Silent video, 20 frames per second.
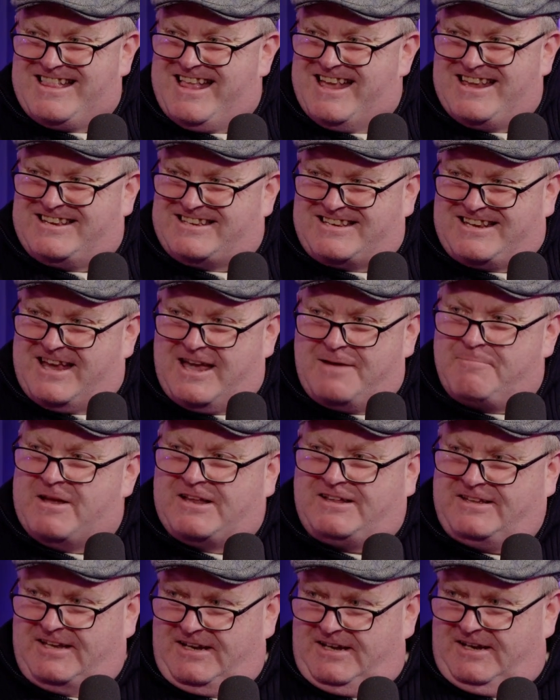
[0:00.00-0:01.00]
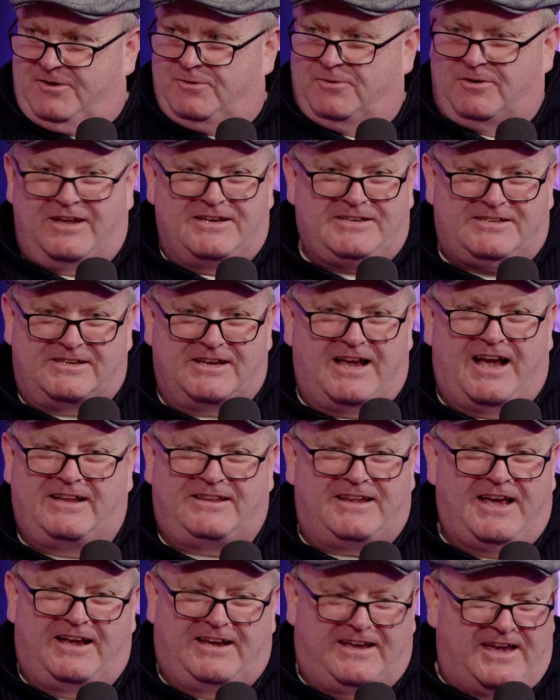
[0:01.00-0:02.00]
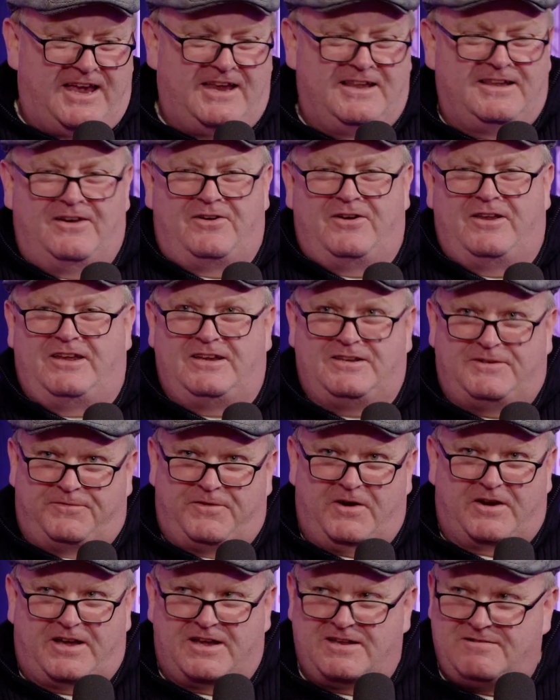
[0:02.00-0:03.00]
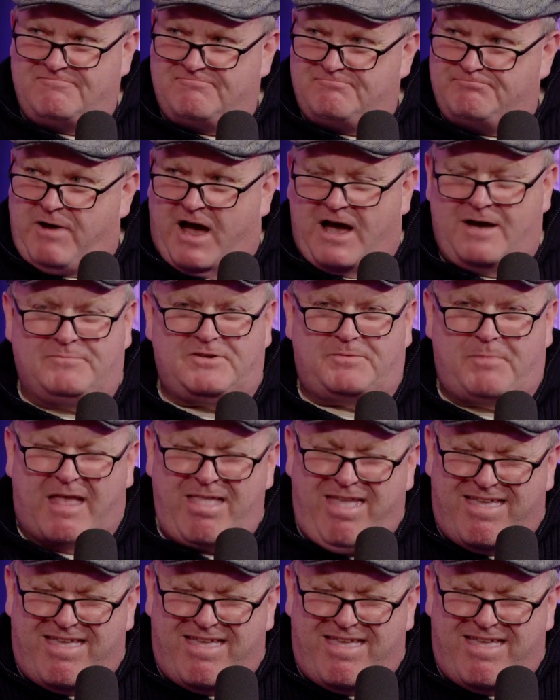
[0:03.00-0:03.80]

It's immaterial. It's, again, all these fucking bams